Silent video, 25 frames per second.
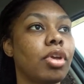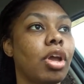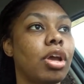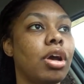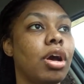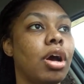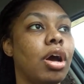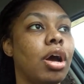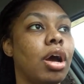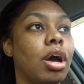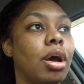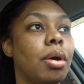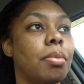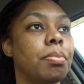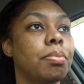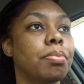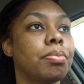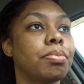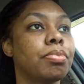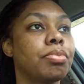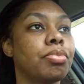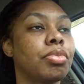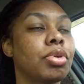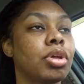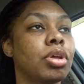
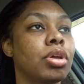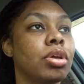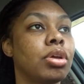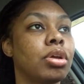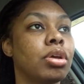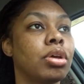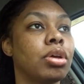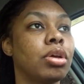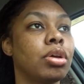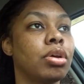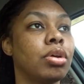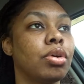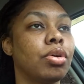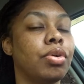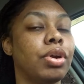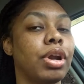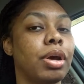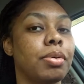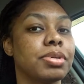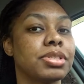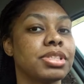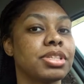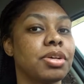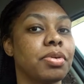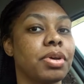um what
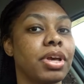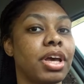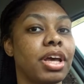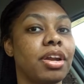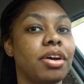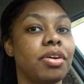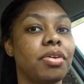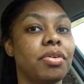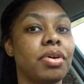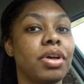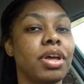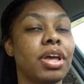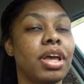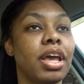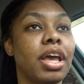was so ghetto